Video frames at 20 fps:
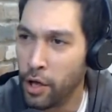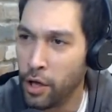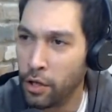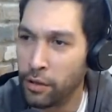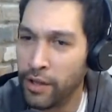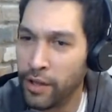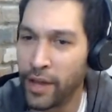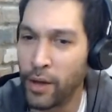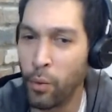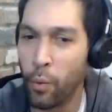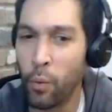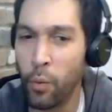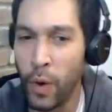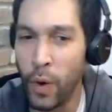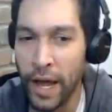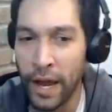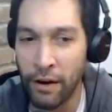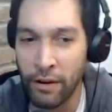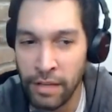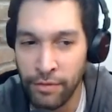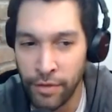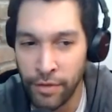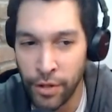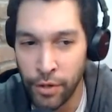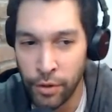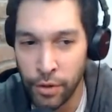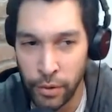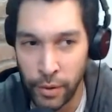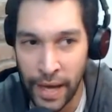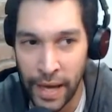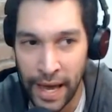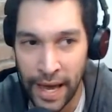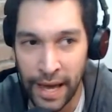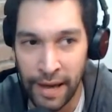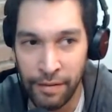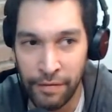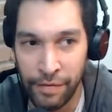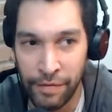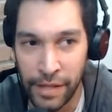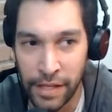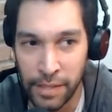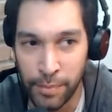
where, even though you have this